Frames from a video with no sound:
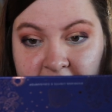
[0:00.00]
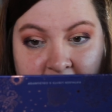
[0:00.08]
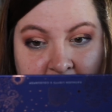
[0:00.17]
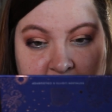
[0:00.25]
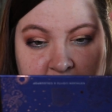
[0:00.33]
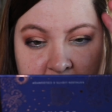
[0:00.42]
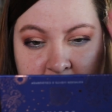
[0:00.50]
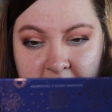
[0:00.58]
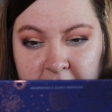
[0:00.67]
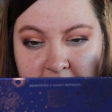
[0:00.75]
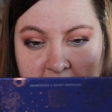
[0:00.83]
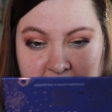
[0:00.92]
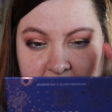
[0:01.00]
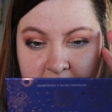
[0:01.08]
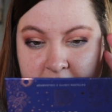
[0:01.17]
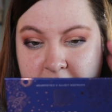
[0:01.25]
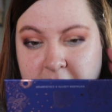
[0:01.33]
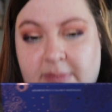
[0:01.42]
them
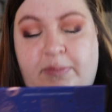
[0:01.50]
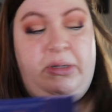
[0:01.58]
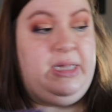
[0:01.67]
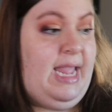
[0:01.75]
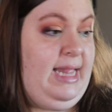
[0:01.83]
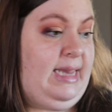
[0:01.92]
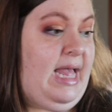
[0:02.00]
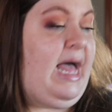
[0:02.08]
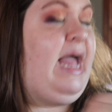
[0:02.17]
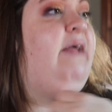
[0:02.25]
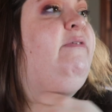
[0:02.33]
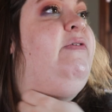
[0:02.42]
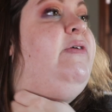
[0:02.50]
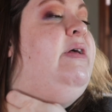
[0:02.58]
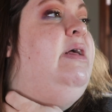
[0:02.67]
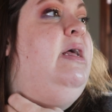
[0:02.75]
play live.